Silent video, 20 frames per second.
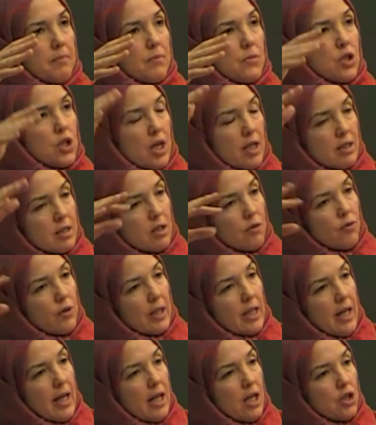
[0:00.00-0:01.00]

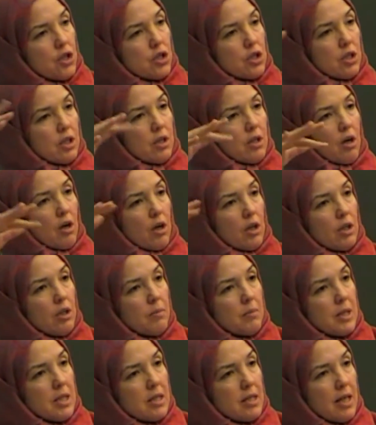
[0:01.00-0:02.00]
justification,
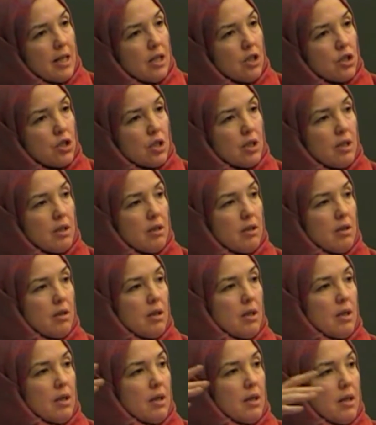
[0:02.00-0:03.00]

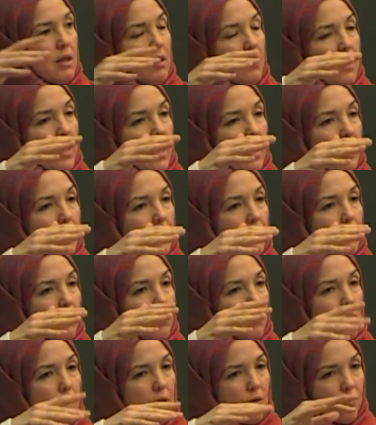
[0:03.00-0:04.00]
argumentation
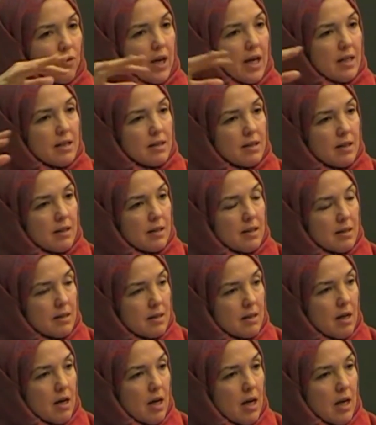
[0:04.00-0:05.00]
that we face in
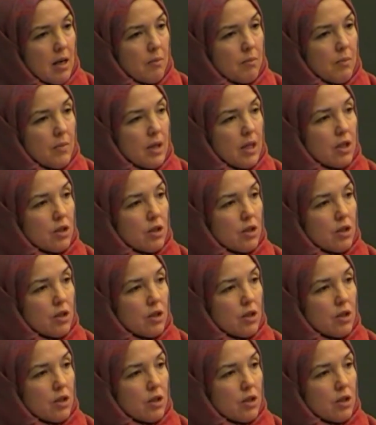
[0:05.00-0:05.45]
this time.